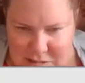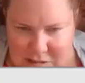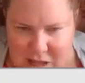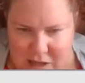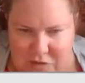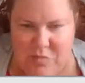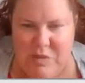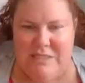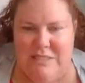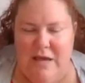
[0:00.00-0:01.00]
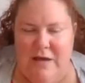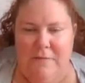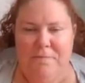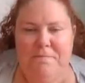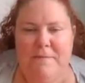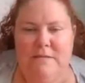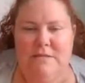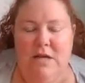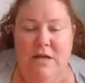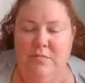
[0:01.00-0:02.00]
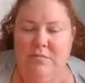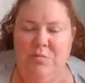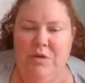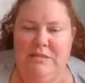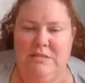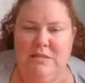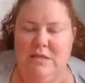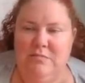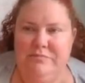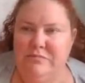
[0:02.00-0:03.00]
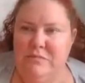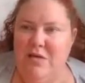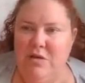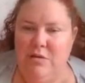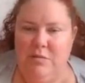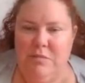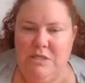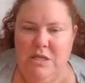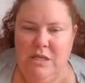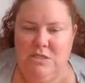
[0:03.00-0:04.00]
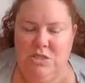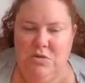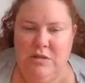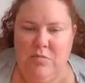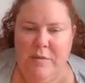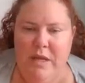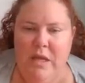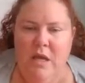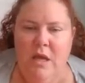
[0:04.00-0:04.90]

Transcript: logarithmic scale, sorry, my brain's like having an issue at the moment.